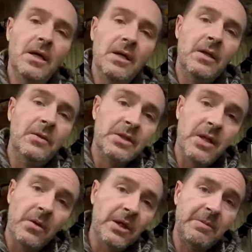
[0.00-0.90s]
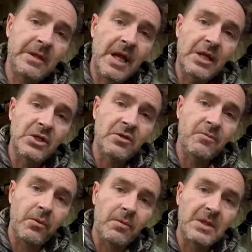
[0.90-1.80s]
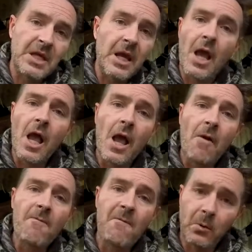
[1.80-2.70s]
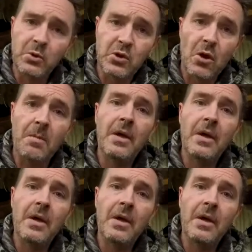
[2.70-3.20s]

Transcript: There is no expectation of privacy, full stop,